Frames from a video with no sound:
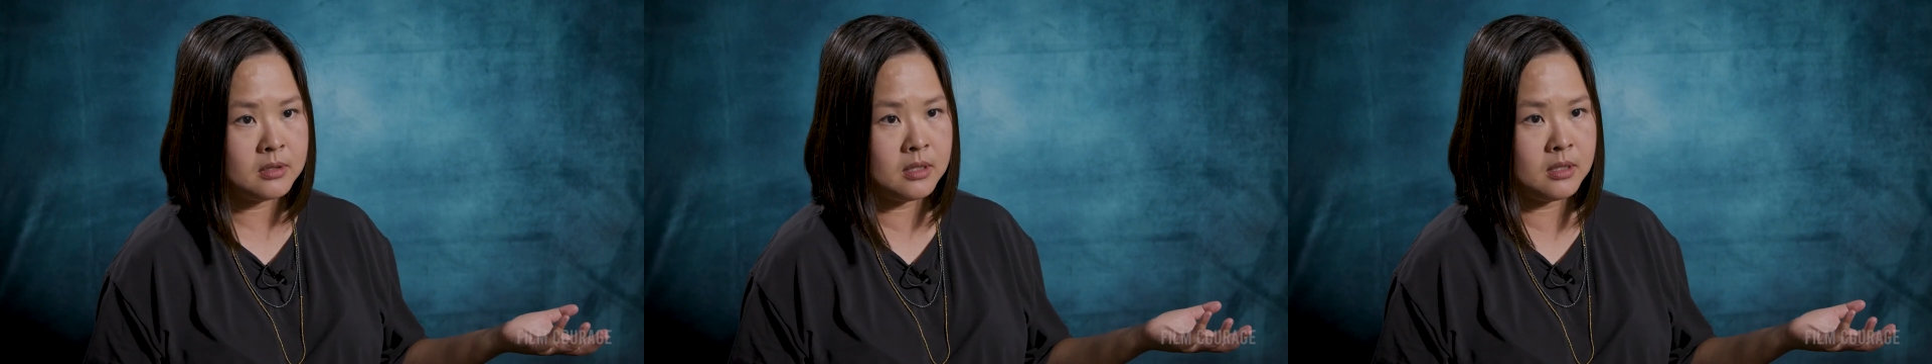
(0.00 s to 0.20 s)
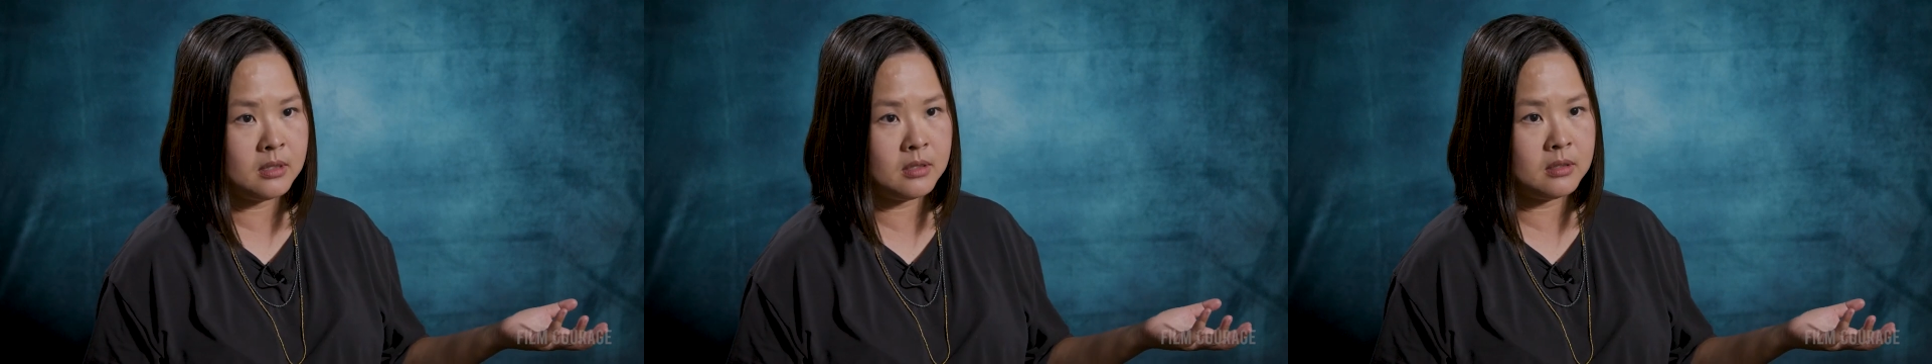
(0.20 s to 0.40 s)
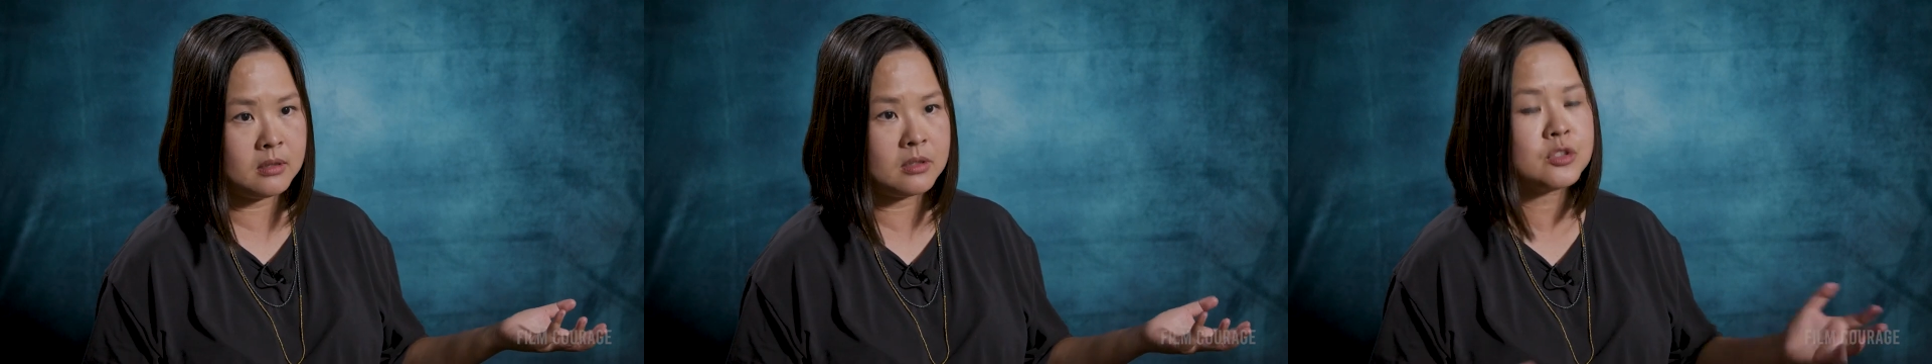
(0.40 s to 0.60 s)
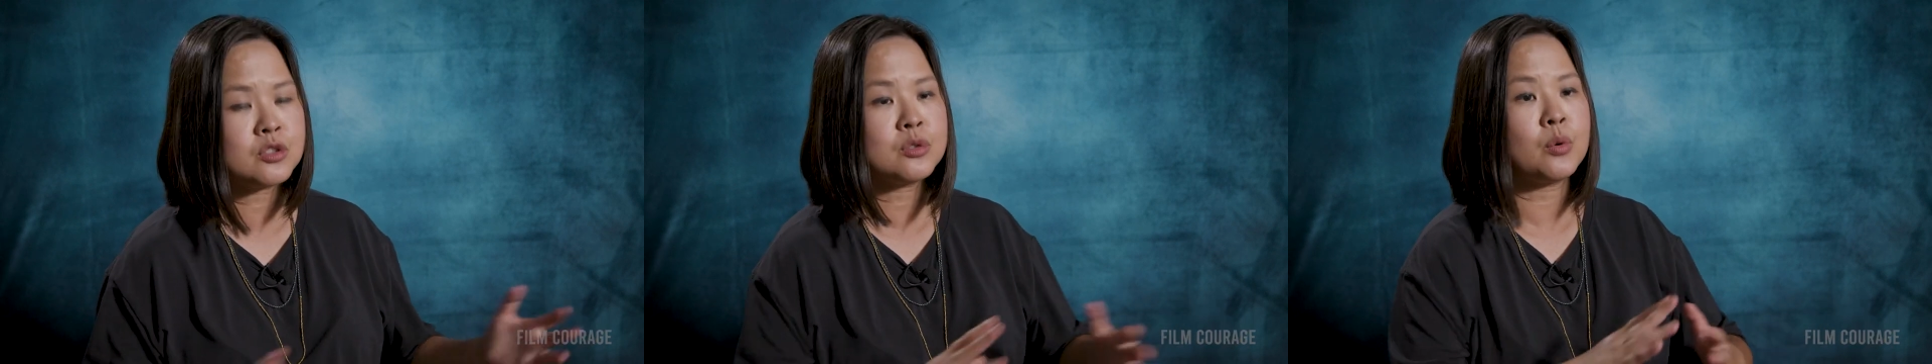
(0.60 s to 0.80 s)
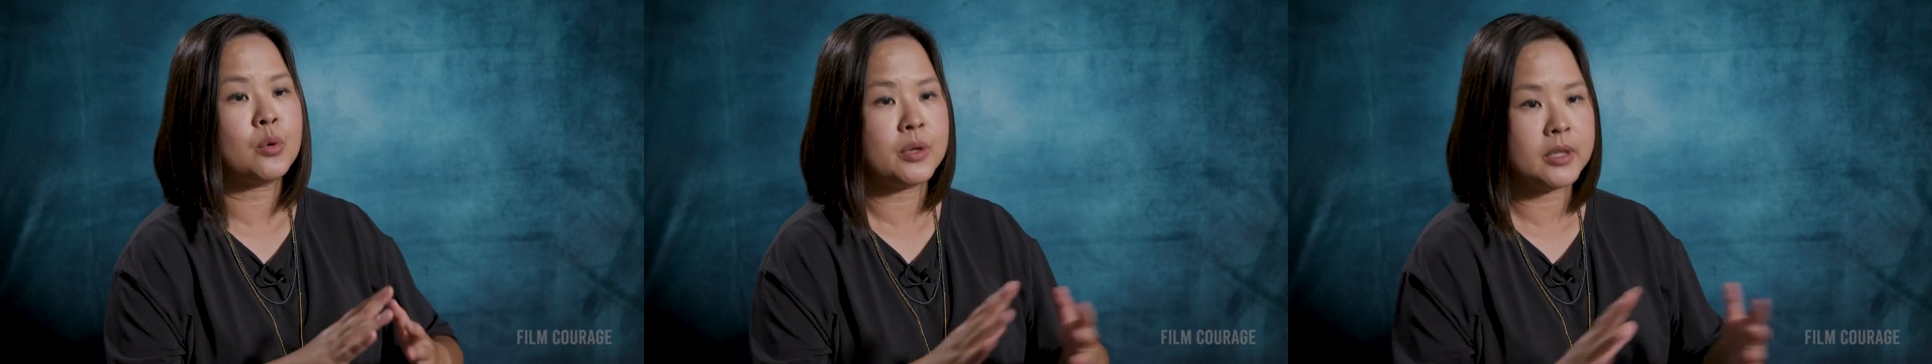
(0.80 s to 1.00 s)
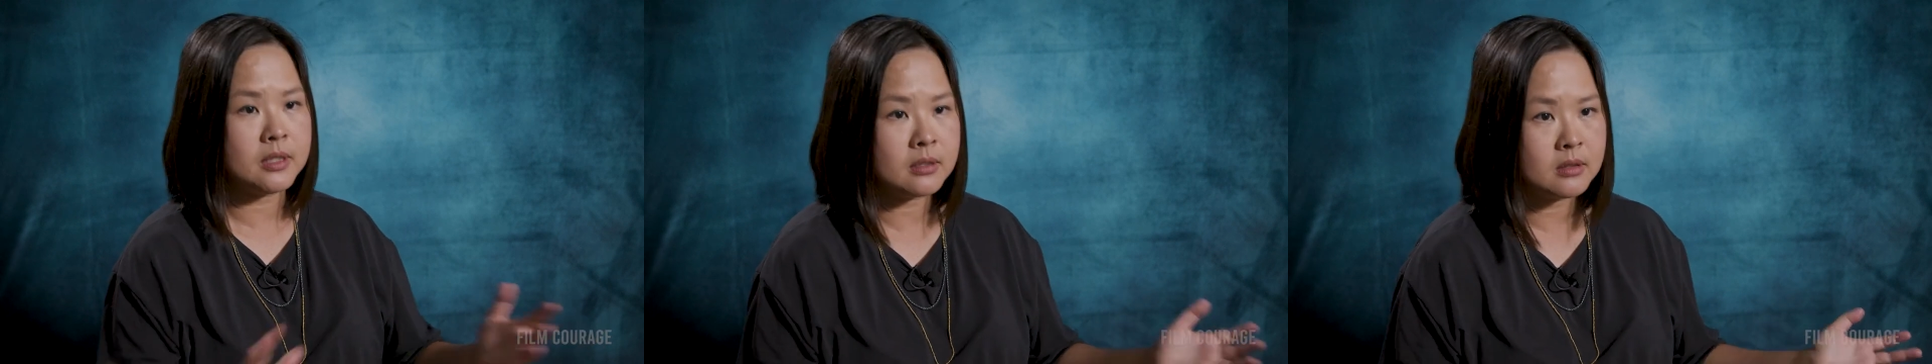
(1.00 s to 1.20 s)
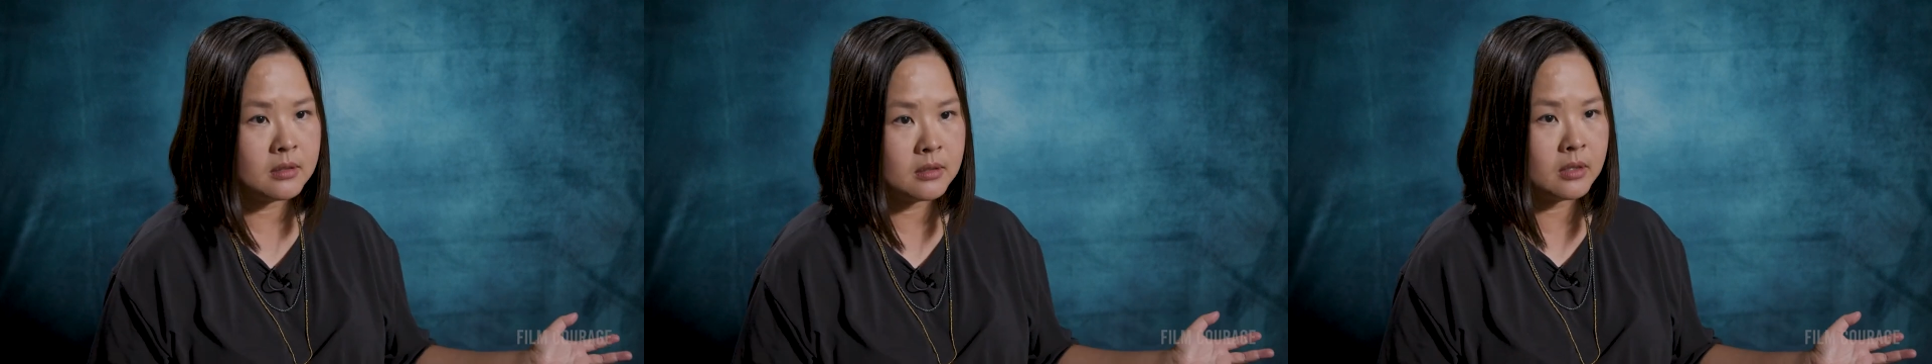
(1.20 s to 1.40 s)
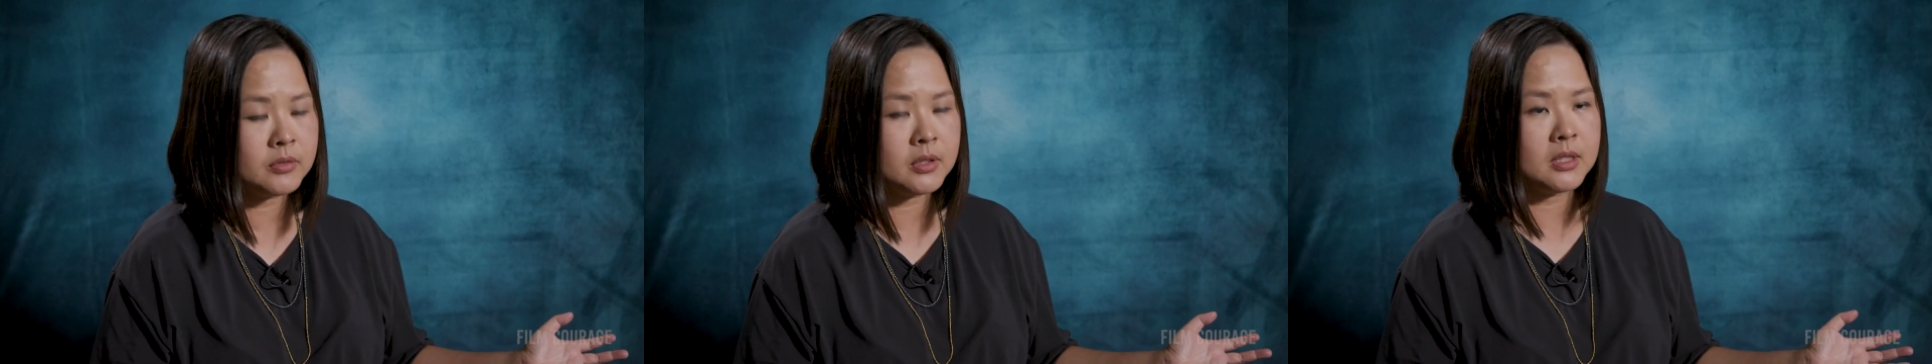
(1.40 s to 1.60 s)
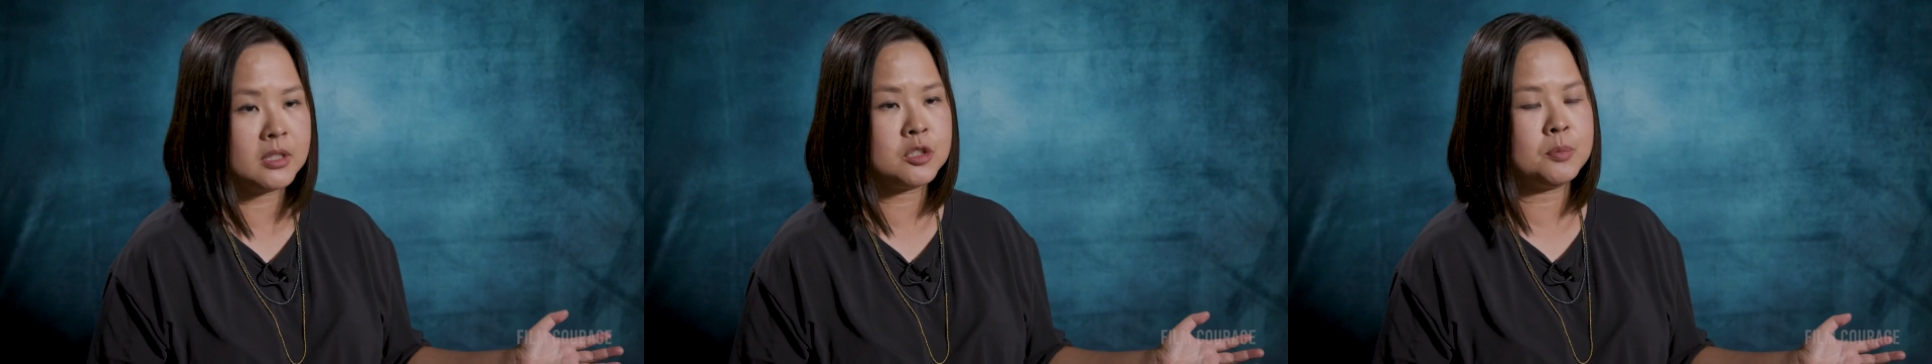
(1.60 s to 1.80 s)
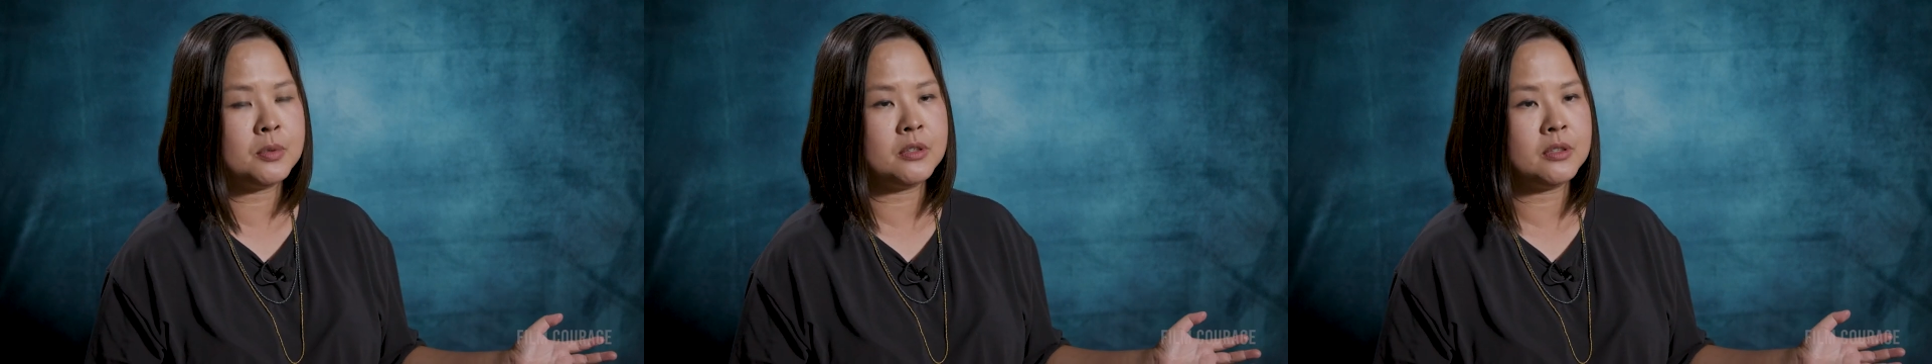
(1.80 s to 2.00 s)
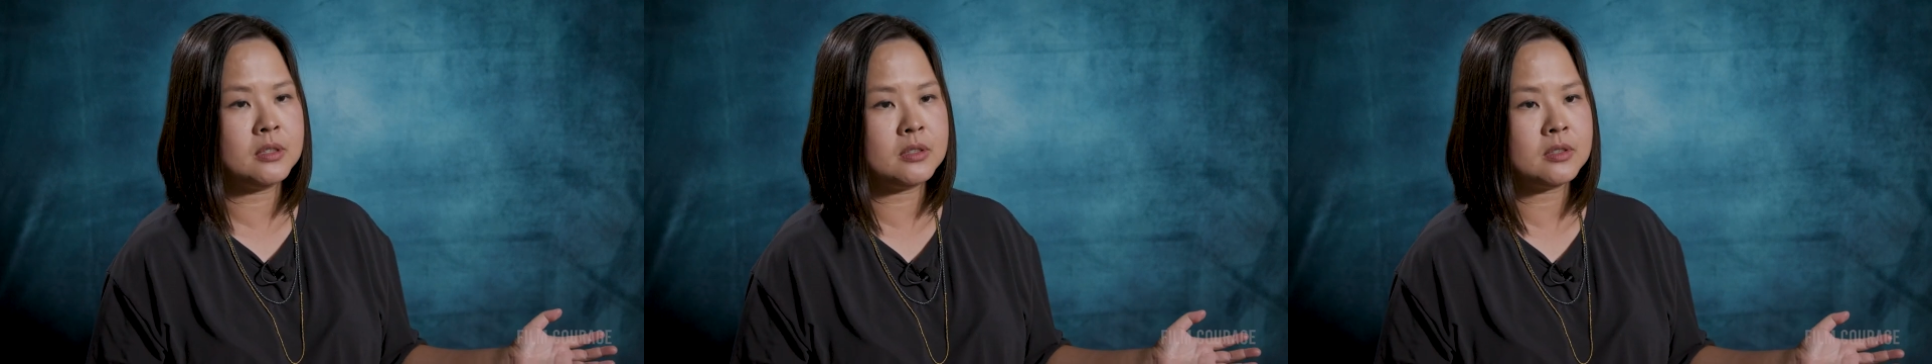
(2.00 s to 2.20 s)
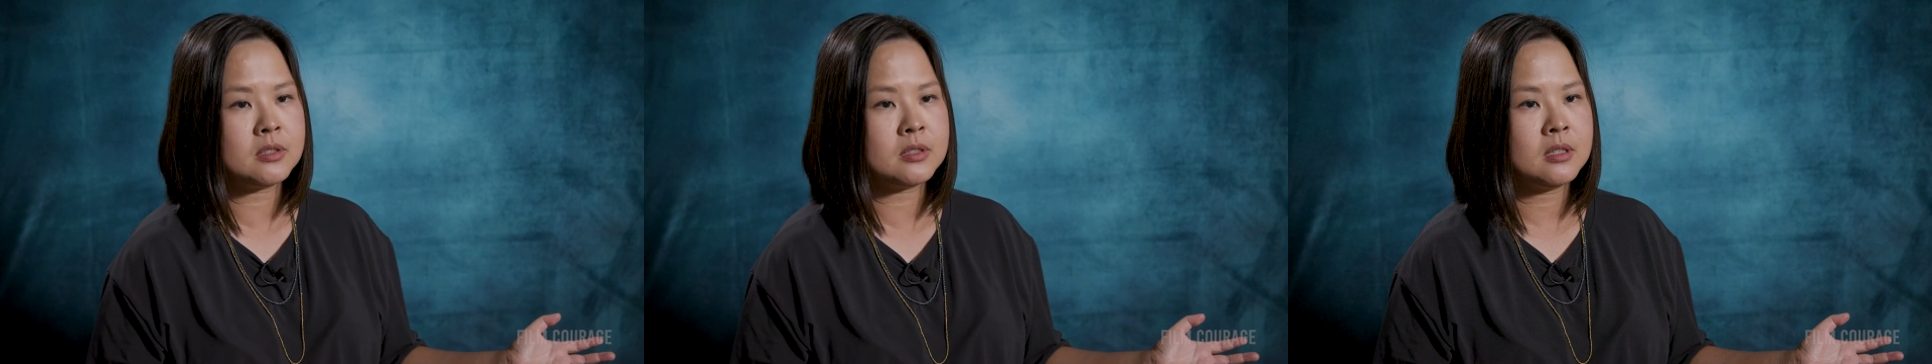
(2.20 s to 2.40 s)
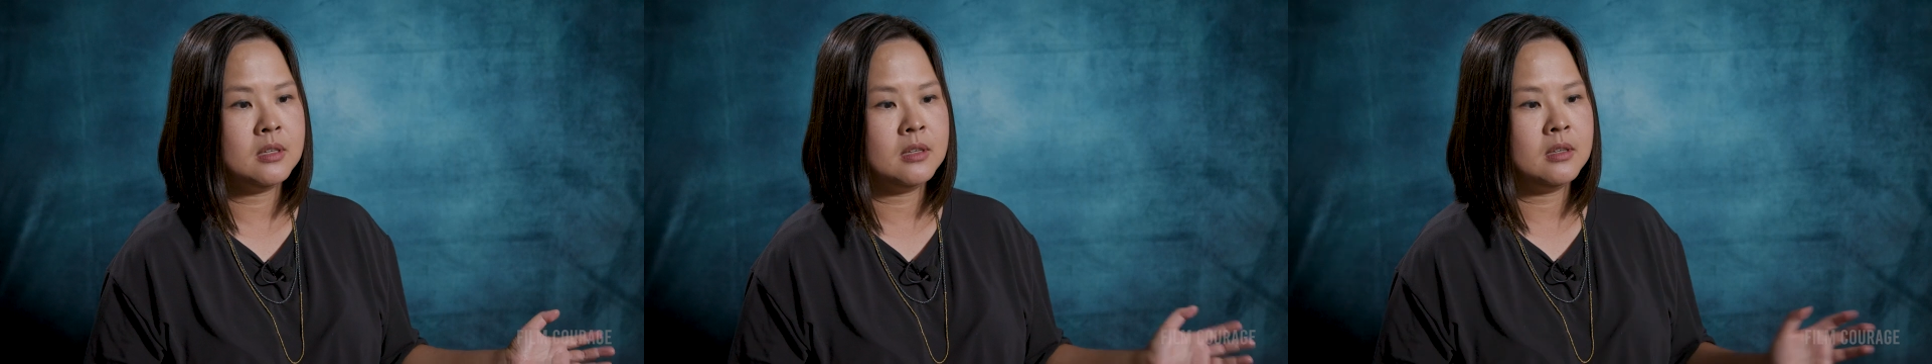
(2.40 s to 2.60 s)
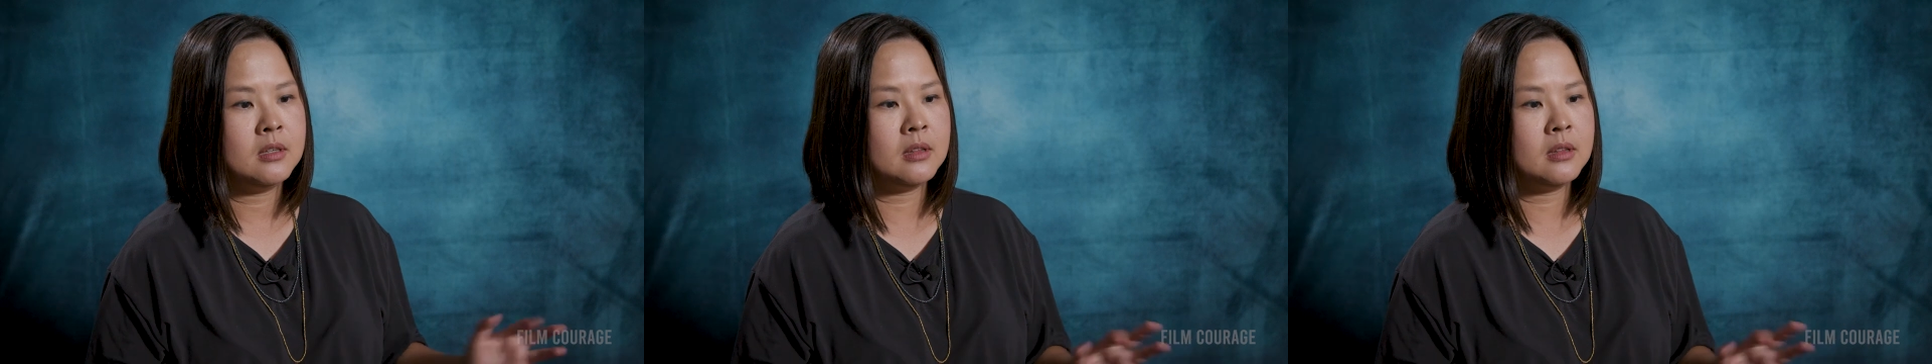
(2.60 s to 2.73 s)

in the story of the experience.